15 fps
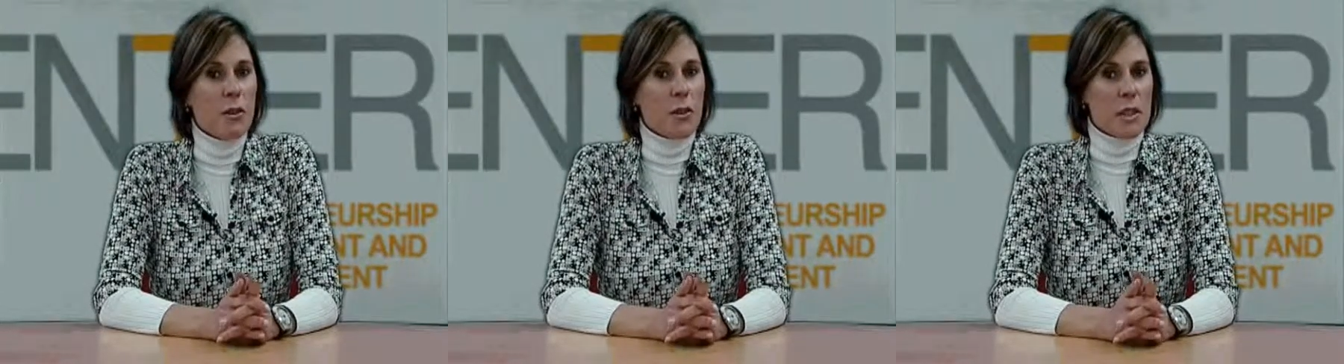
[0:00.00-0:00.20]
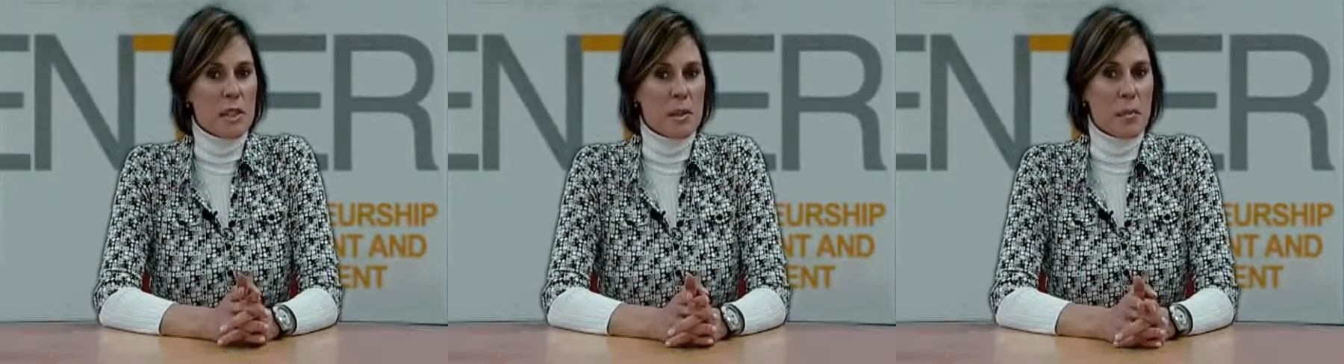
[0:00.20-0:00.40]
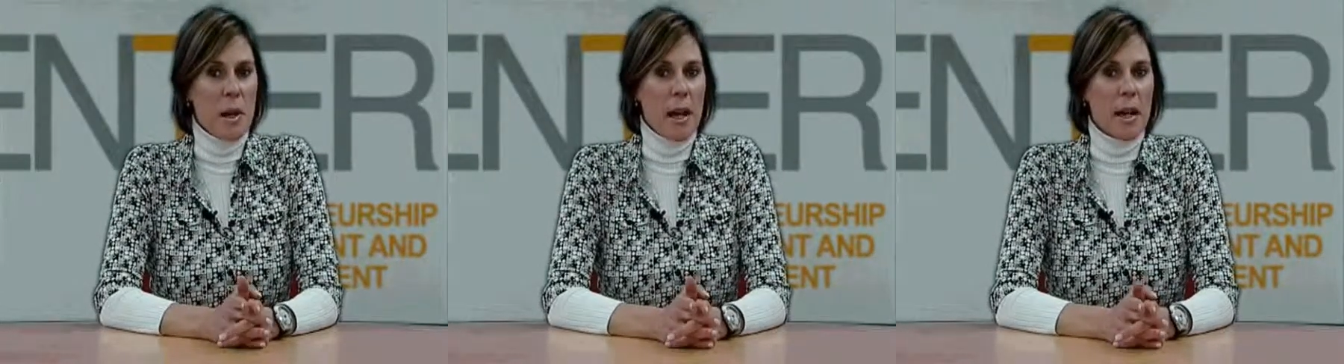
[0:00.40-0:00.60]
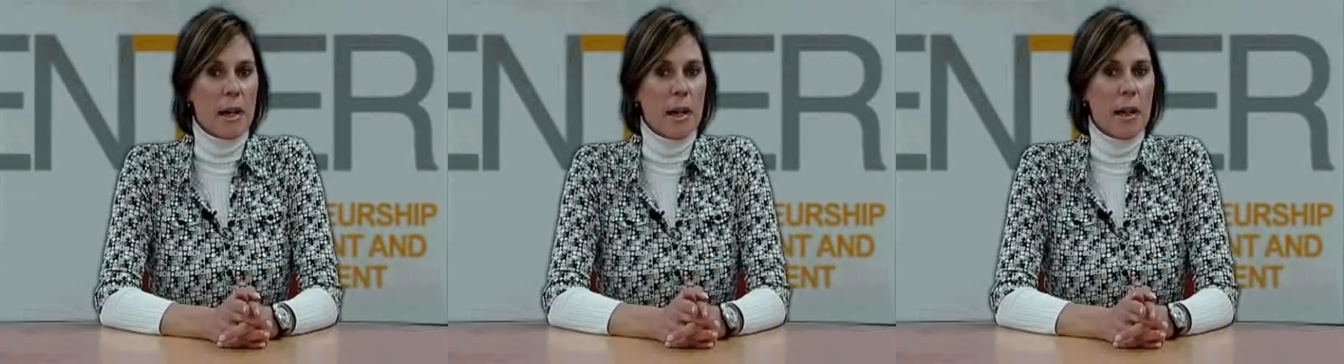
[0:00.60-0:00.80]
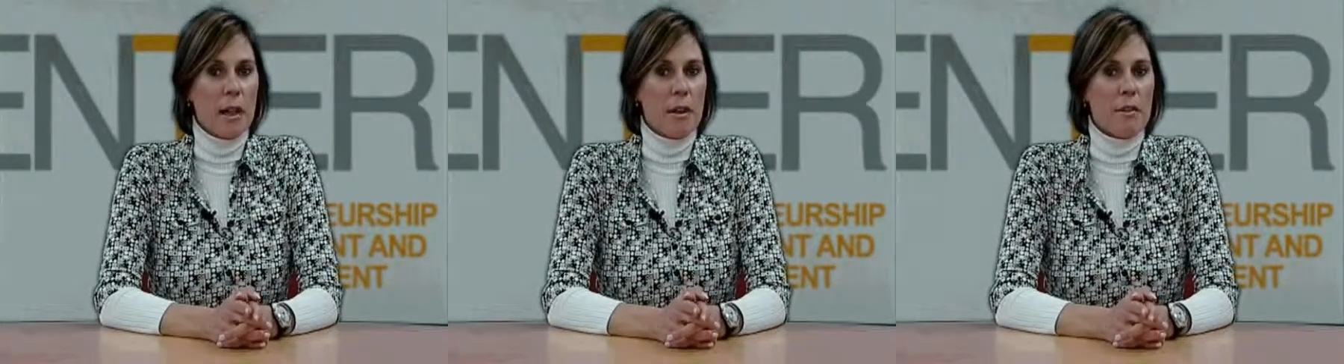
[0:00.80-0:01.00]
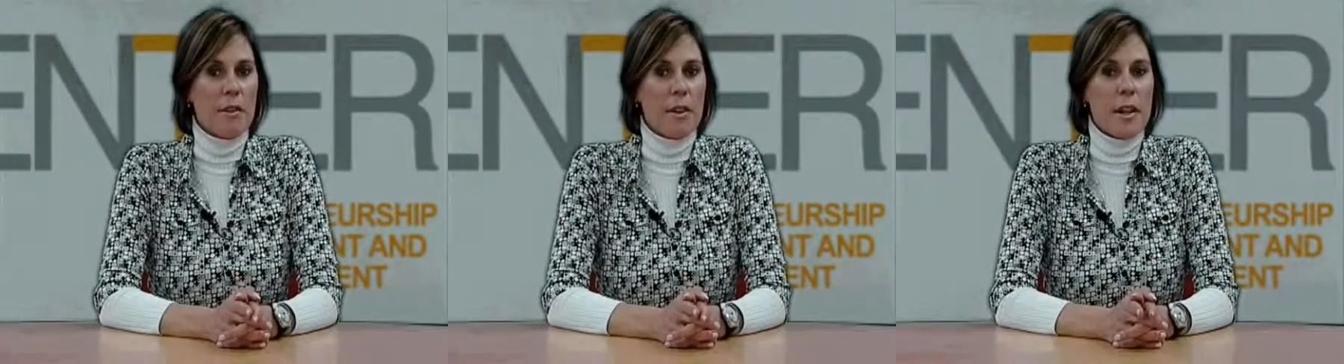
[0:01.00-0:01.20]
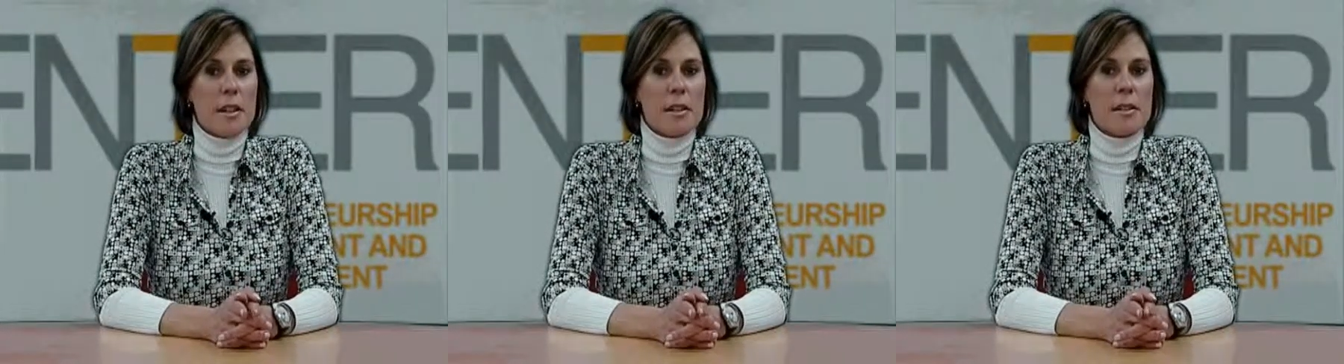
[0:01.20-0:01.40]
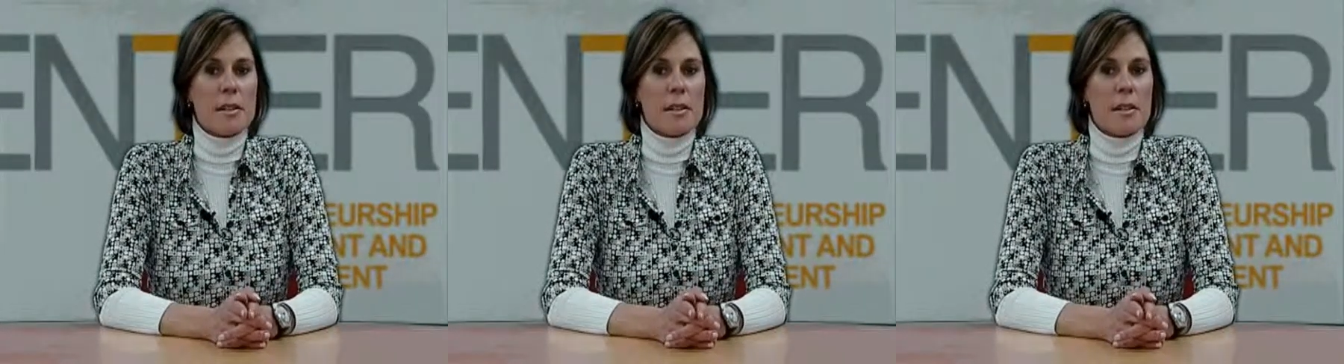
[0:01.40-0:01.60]
search for a
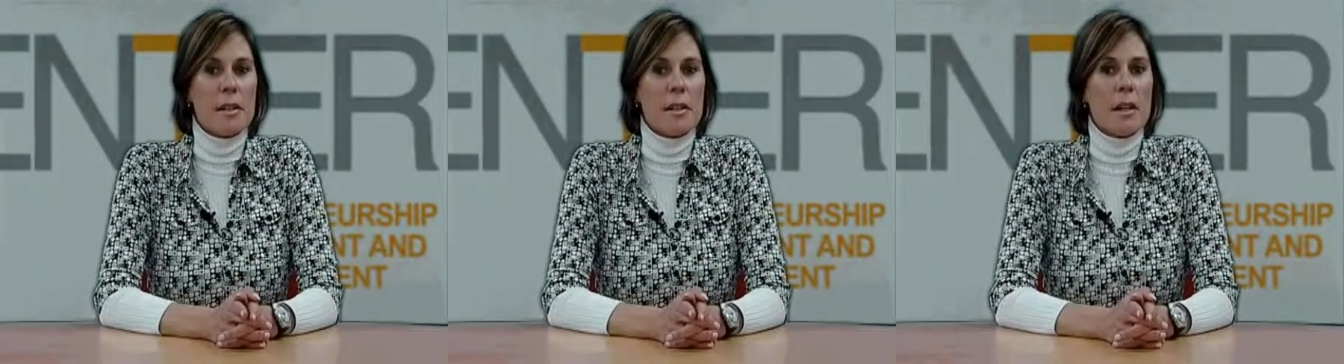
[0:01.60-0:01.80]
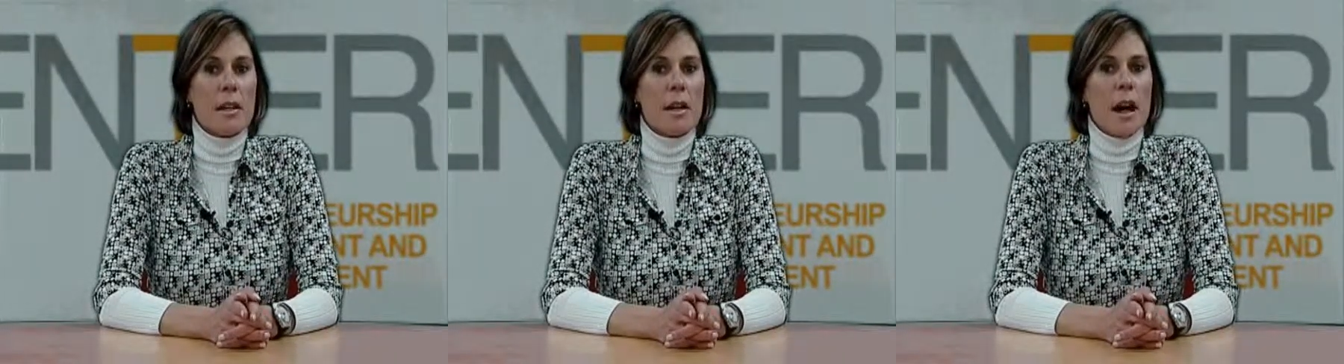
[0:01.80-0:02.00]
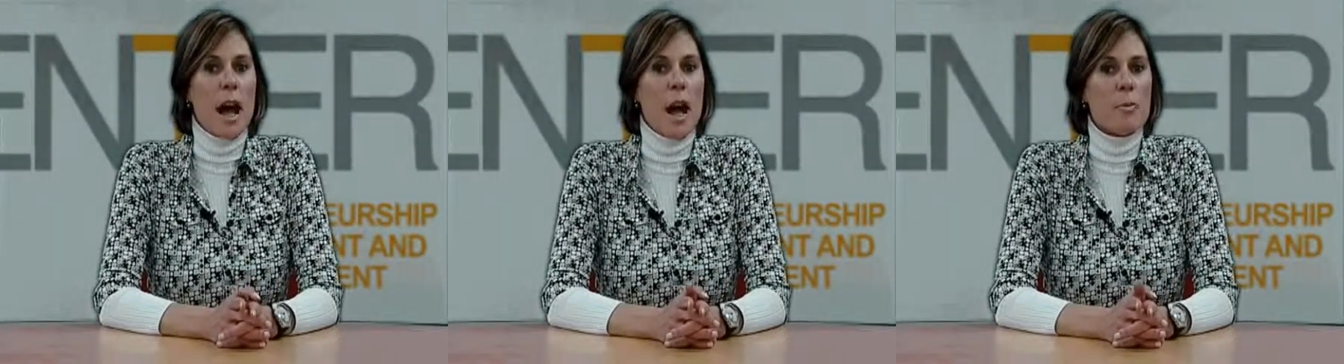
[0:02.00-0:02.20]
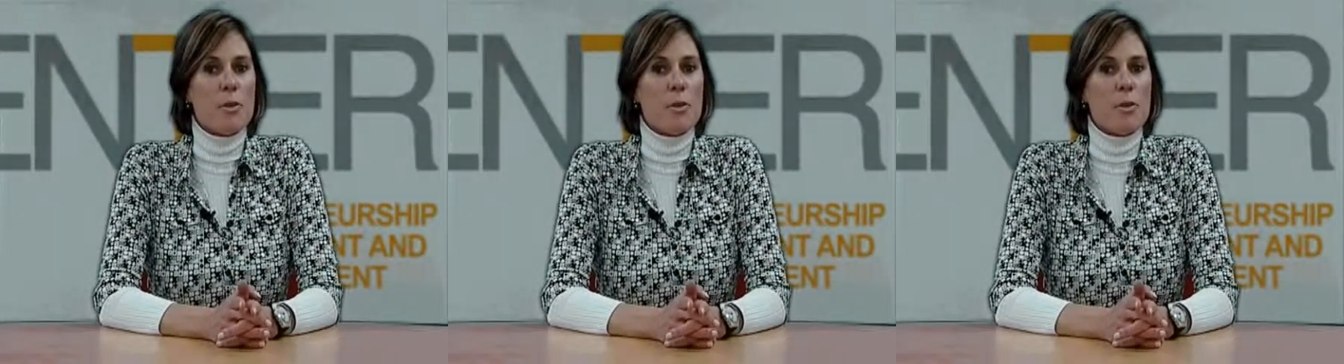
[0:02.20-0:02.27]
smile in a face